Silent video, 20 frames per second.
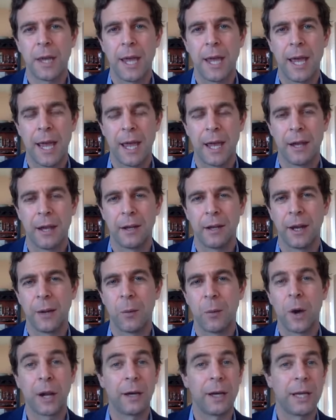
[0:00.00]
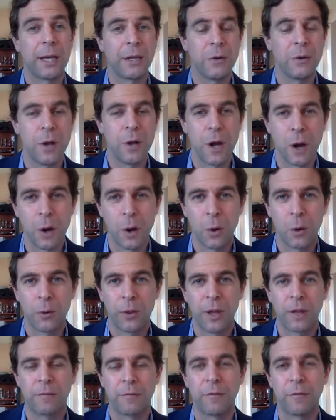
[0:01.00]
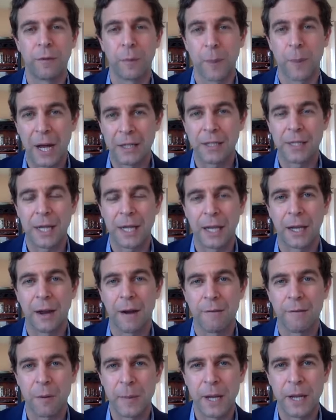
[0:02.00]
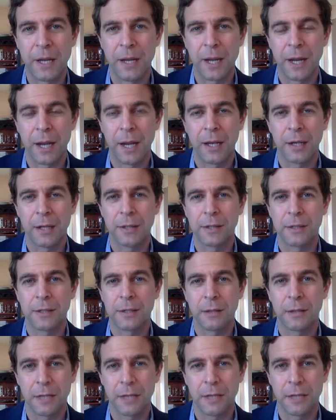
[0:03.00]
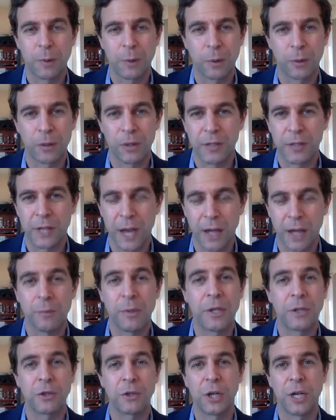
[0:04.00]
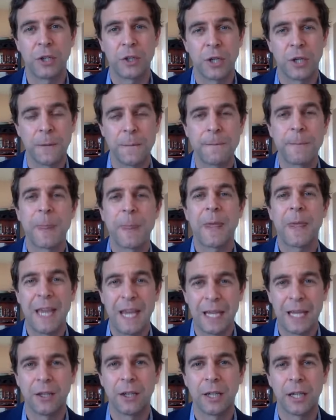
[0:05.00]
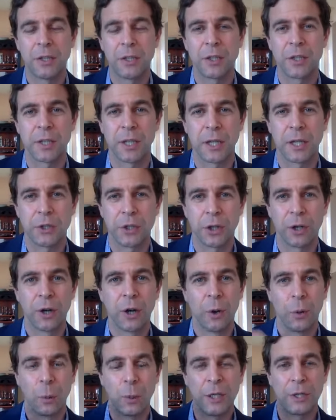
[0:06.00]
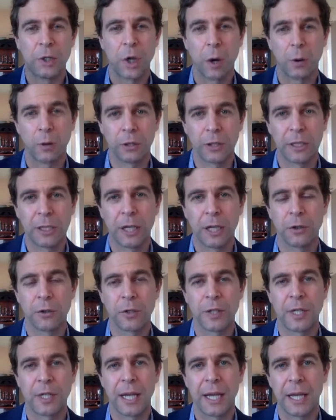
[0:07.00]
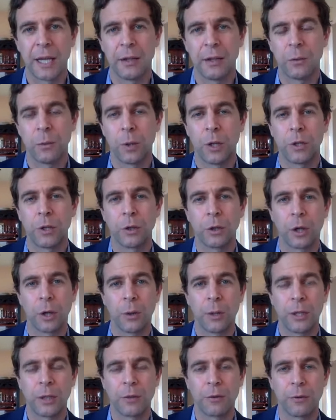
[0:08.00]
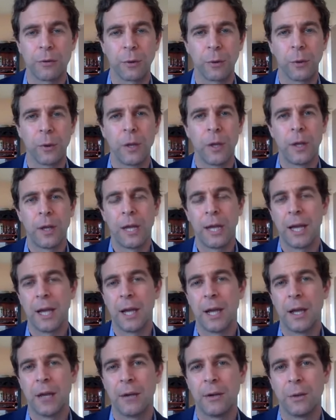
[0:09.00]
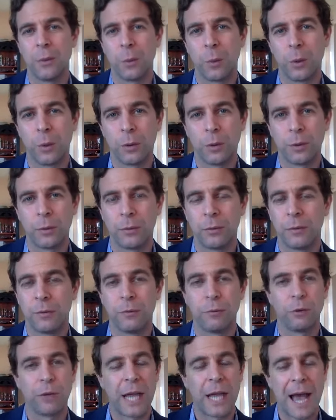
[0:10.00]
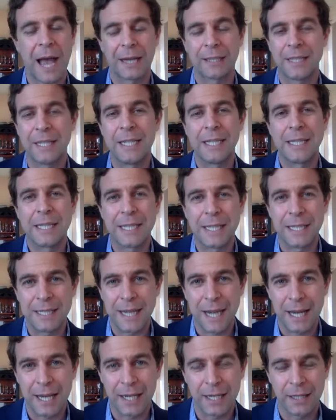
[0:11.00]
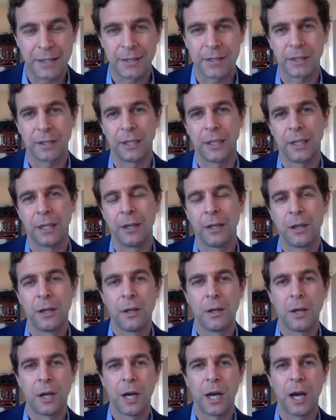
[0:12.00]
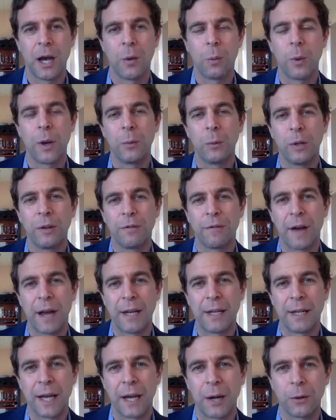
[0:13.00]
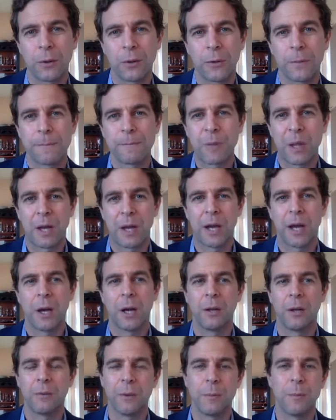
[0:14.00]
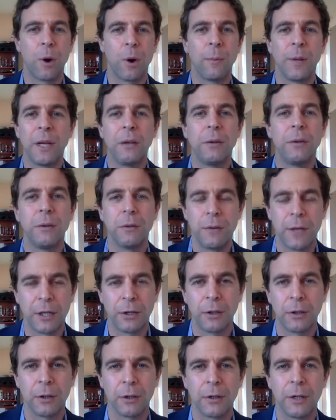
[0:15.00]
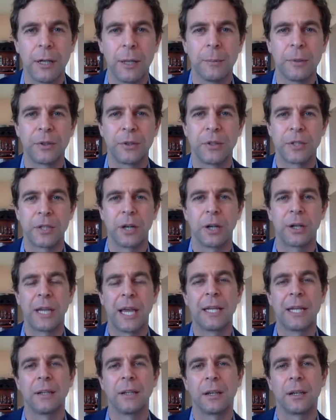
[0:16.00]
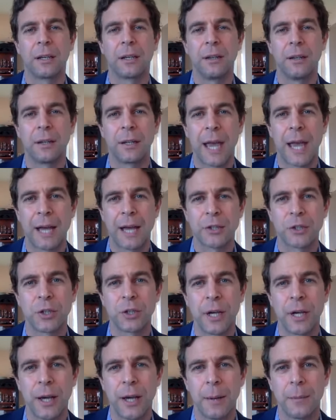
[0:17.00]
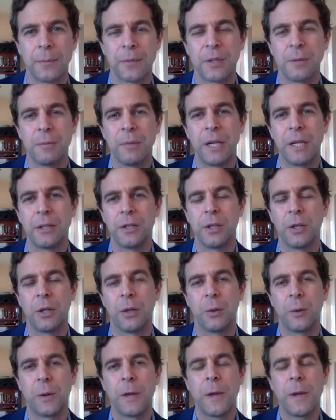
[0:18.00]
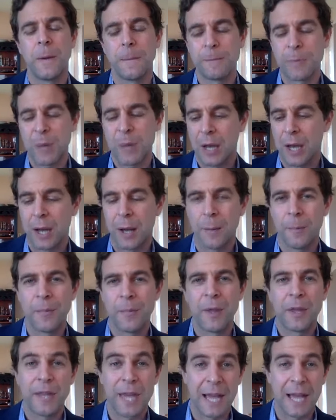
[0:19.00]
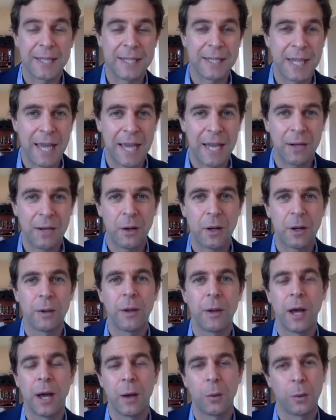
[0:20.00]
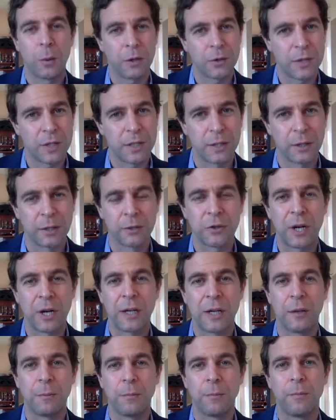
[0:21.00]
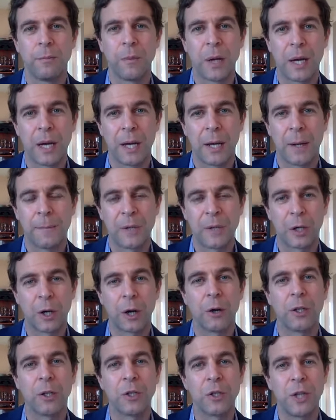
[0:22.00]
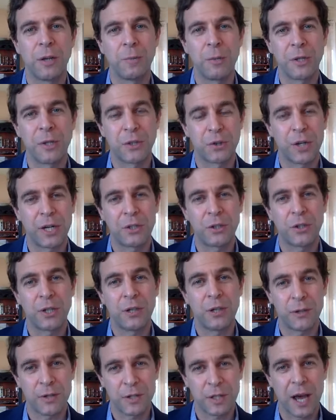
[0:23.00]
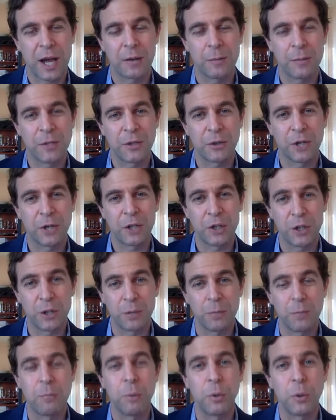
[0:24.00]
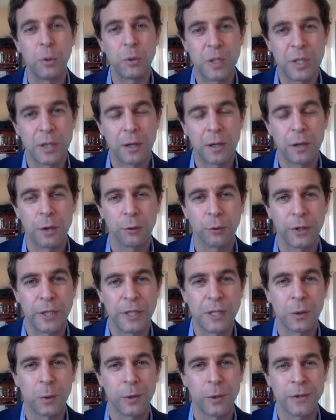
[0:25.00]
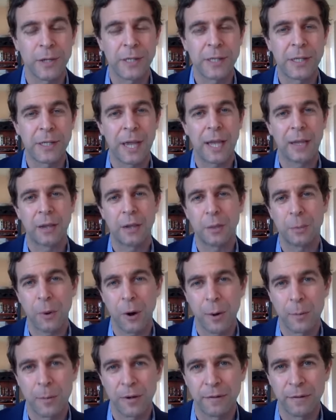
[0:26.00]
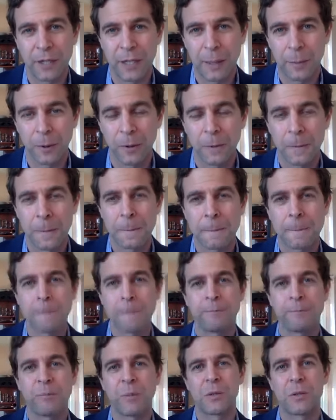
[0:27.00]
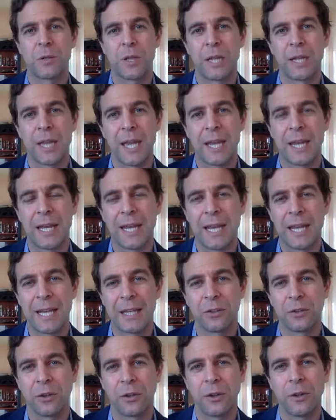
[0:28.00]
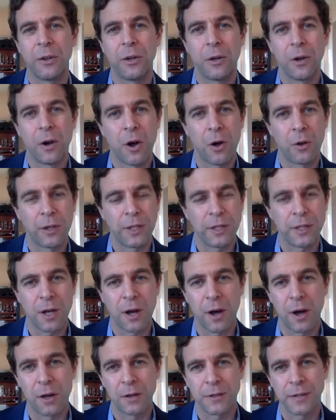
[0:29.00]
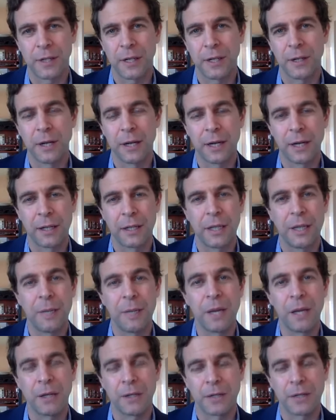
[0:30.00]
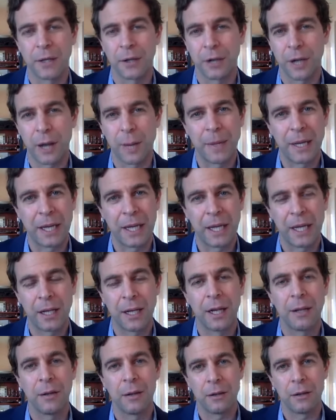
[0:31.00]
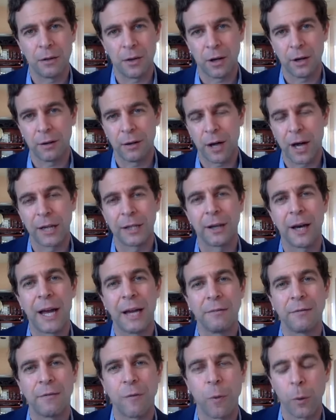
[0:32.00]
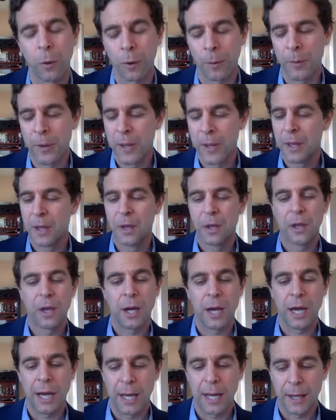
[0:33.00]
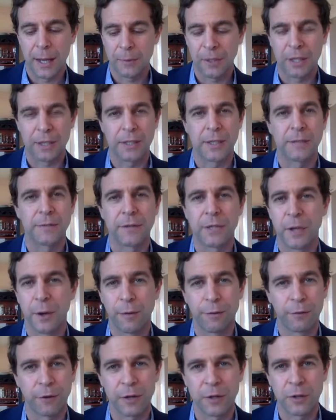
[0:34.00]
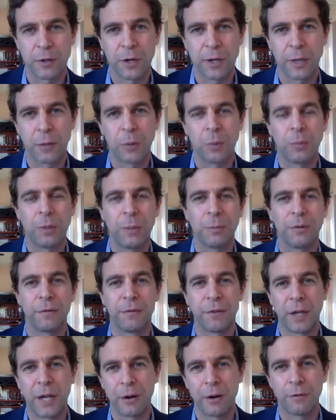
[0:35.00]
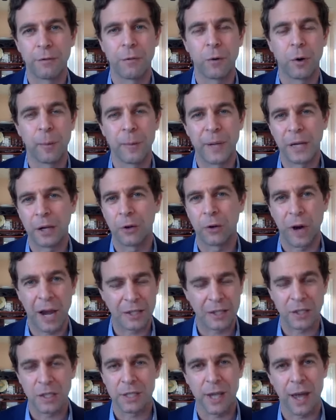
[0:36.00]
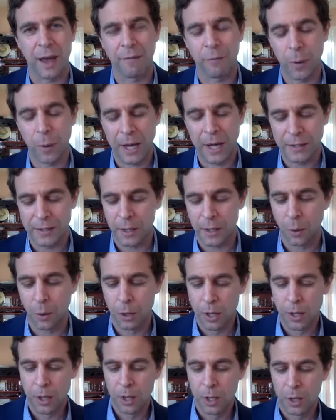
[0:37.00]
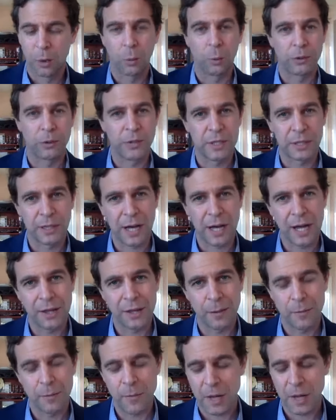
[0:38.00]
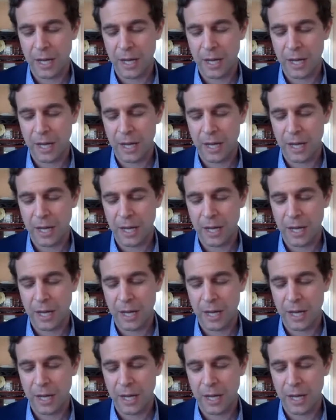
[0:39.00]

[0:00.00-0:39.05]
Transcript: And I want to let you know that Vermont state government and it's it's both the Scott administration and the legislature, we totally understand what you're going through and we'll react instantaneously uh, when we find out uh, the moment that you're able to start getting the, the cash um, submitted to you. Um, that said, uh, we are still trying to um, encourage the administration, the Scott administration, to boost the resources at the Department of Labor so that they can handle all these calls and uh, emails that are coming in and the online form uh, because it's so frustrating when people fill out a form and it crashes halfway. So we're still on them.